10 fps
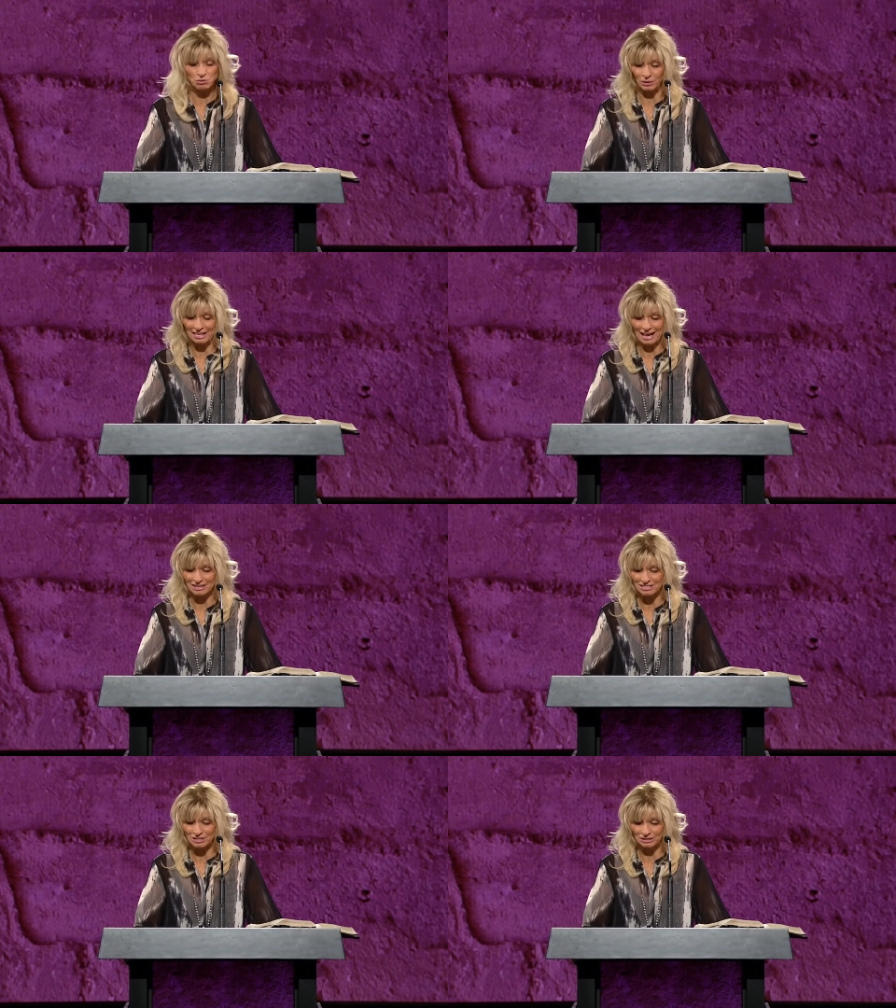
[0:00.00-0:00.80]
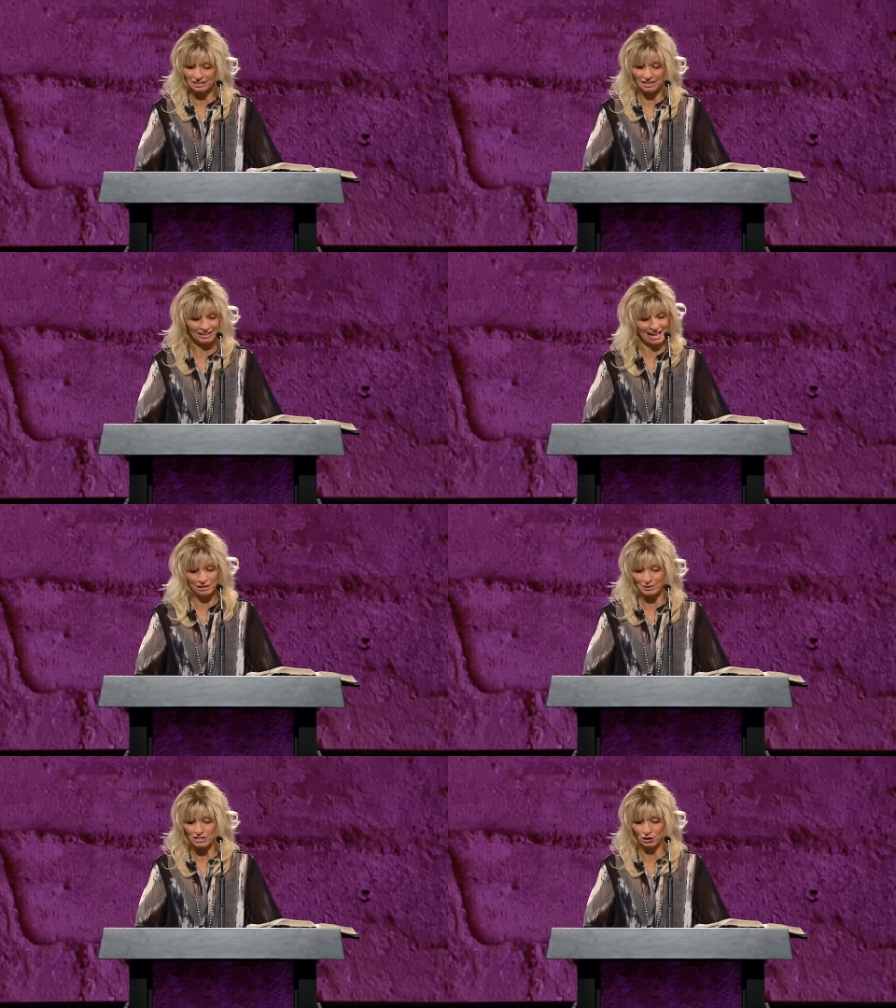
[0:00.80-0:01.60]
were canceled, land
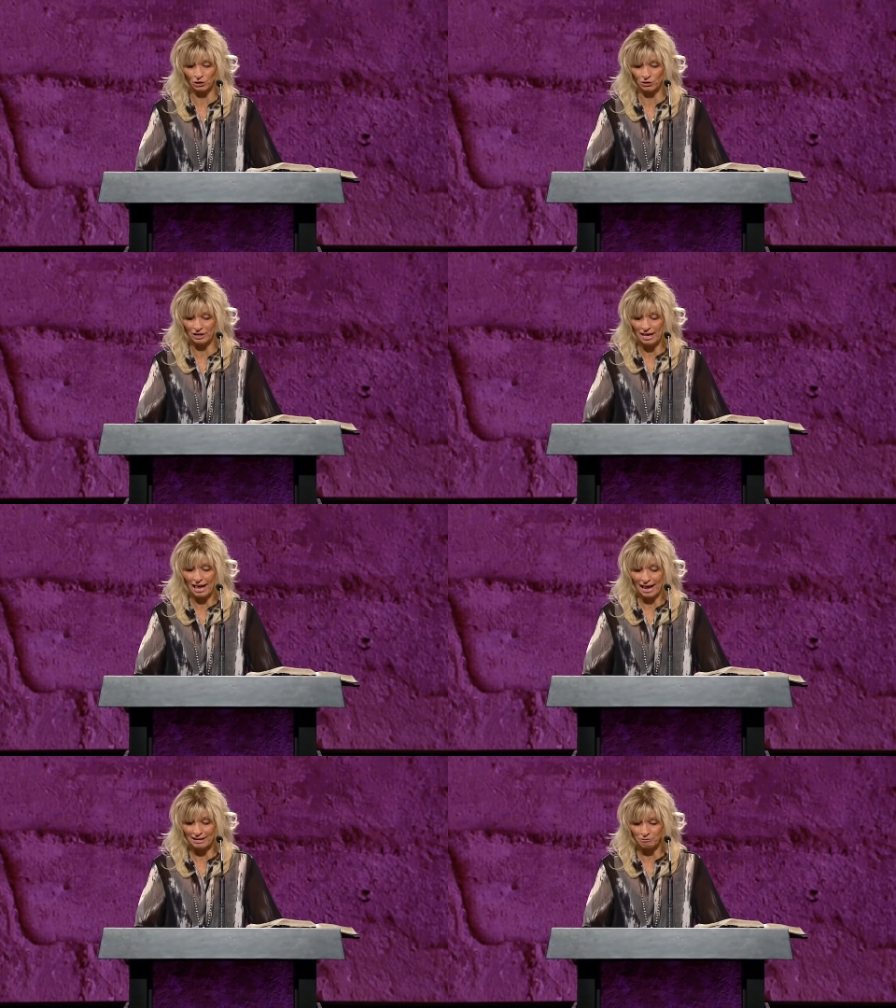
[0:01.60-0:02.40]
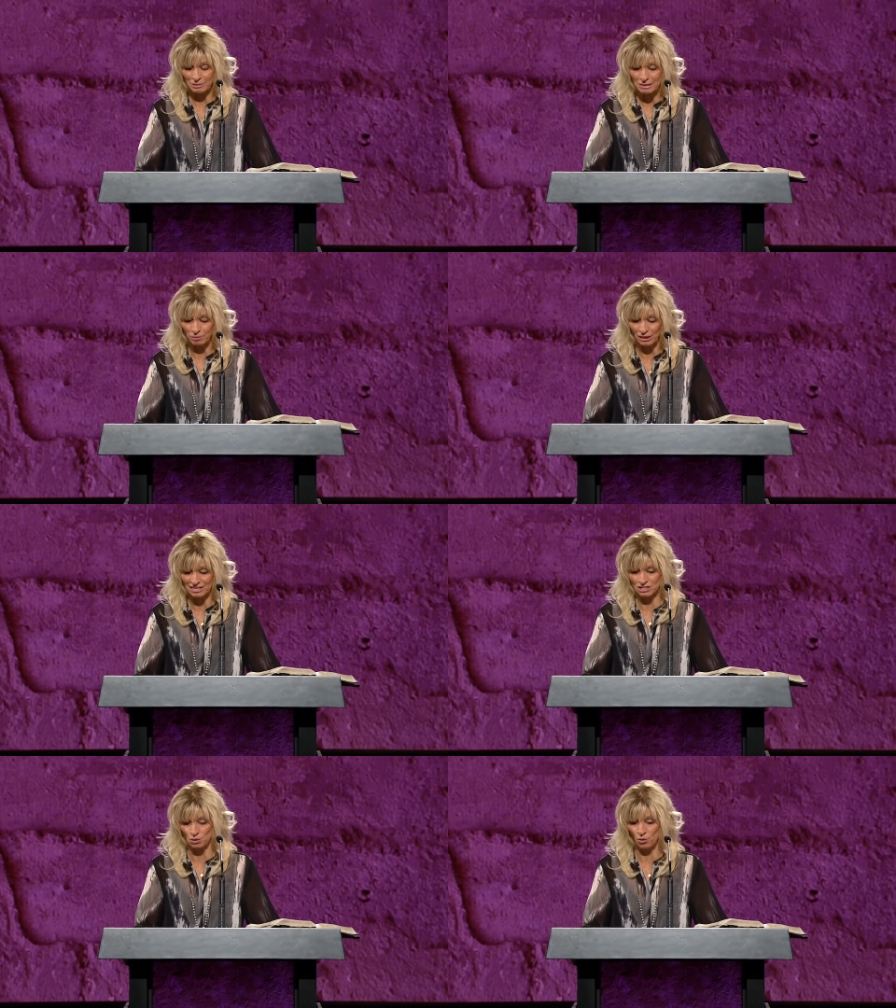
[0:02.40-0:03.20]
returned, and if people had
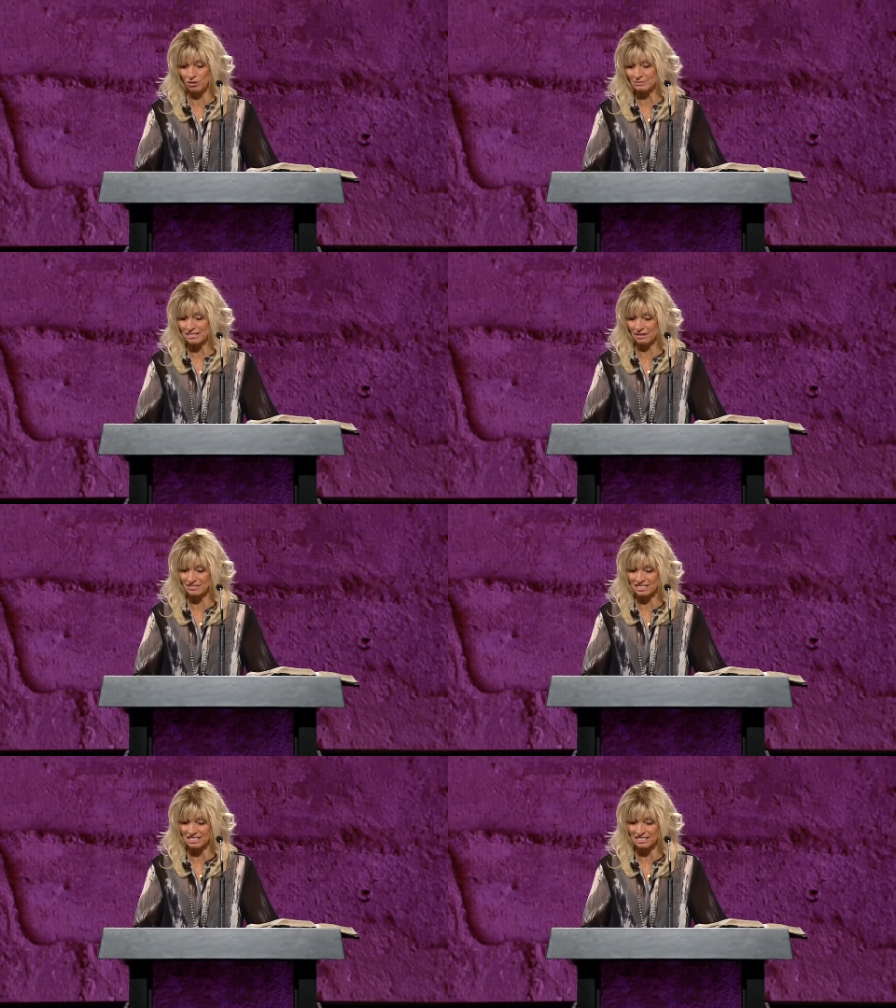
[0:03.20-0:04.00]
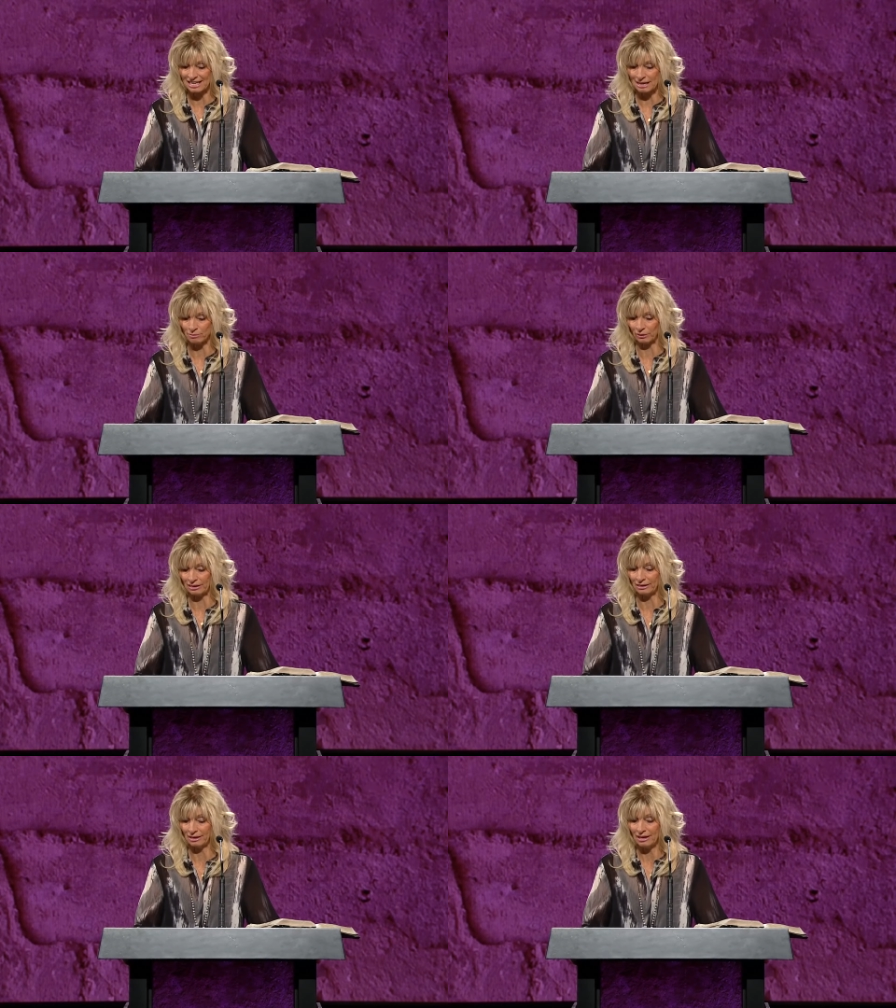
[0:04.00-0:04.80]
sold themselves into
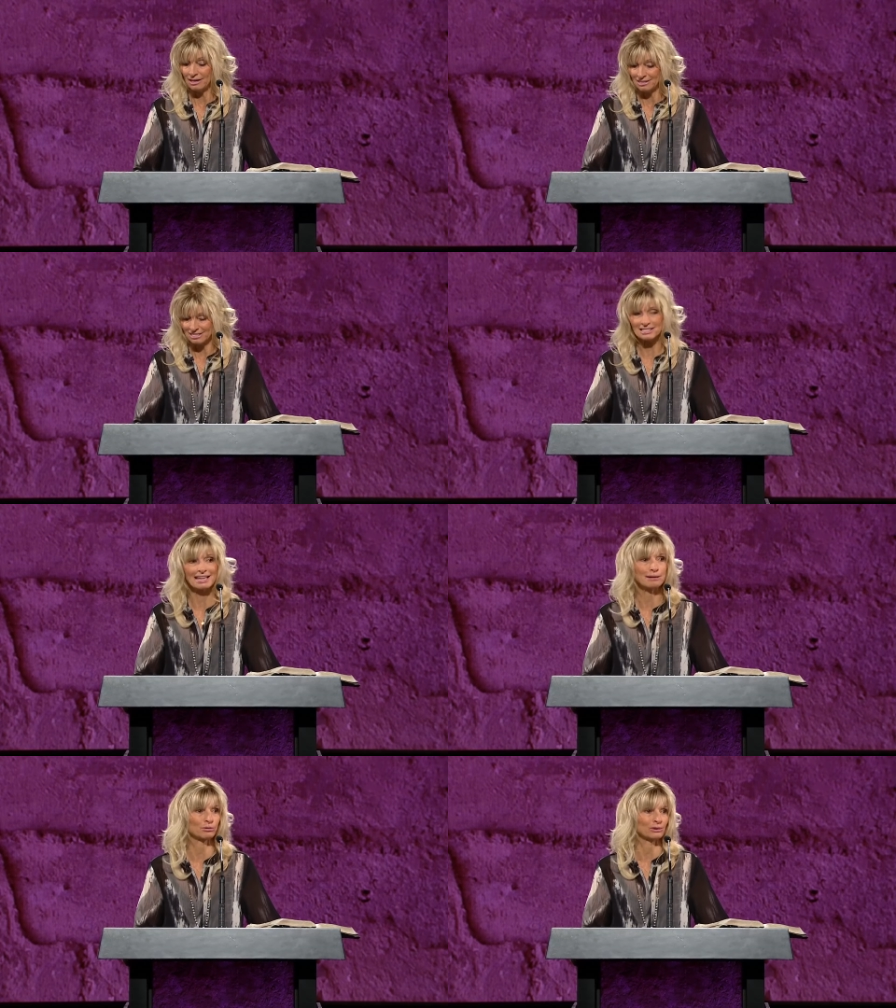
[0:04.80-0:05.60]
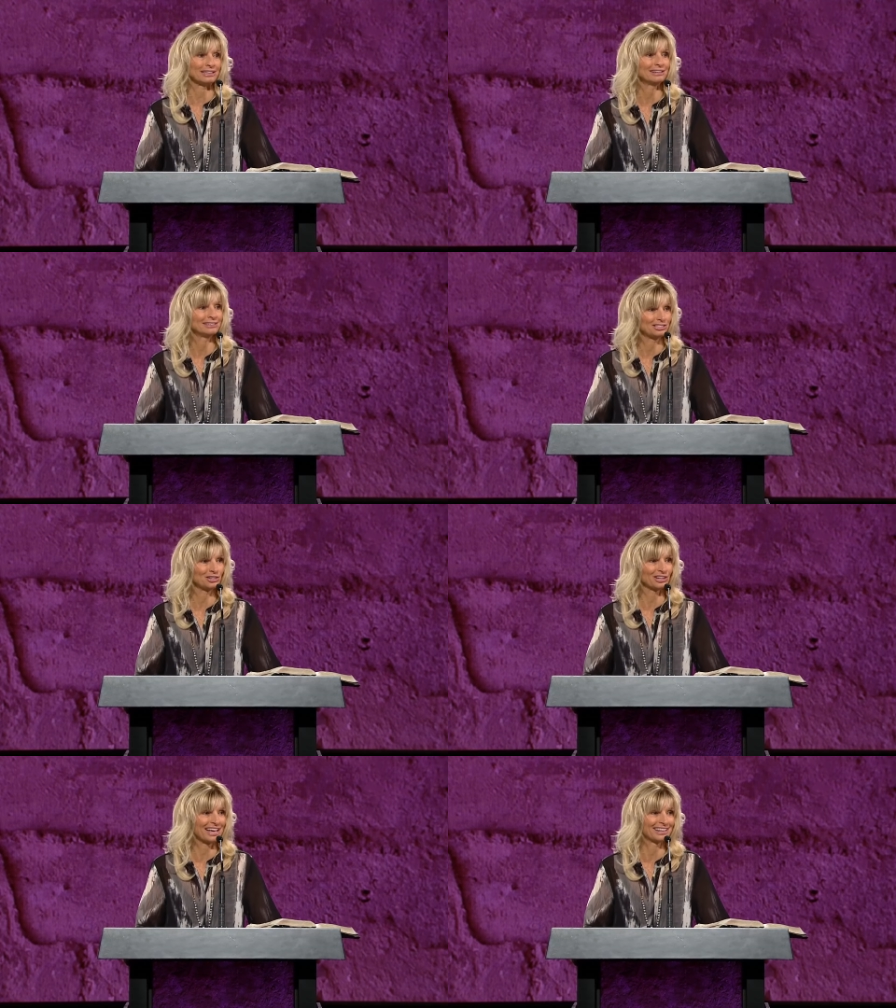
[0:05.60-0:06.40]
slavery, slavery, do you
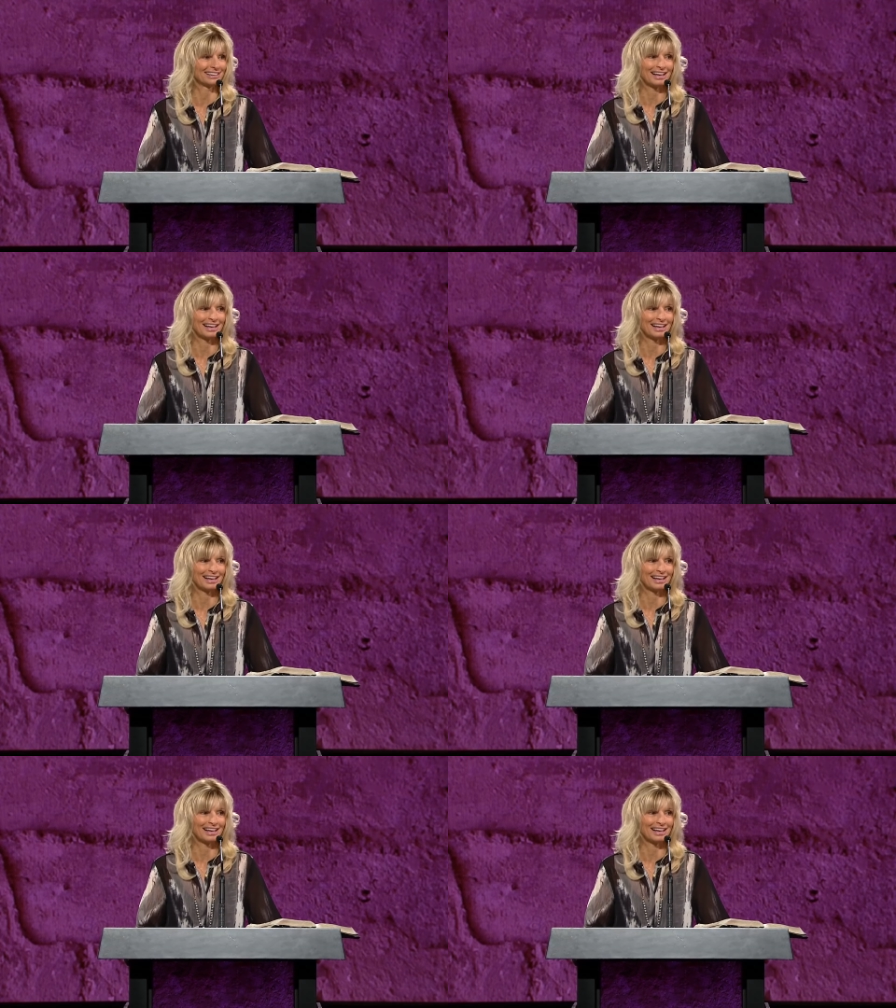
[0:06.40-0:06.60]
like?